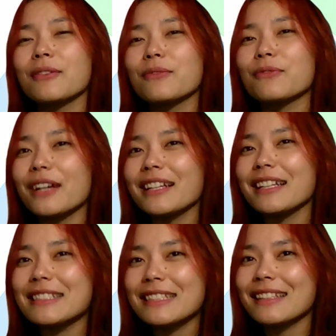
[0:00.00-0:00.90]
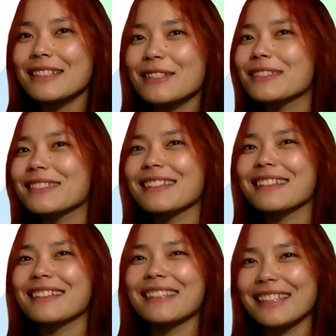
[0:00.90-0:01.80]
very intelligent
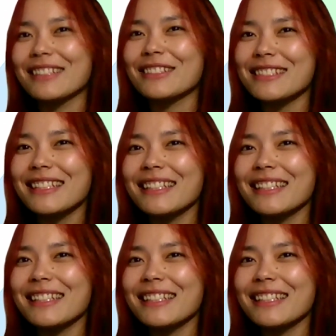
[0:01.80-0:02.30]
leaders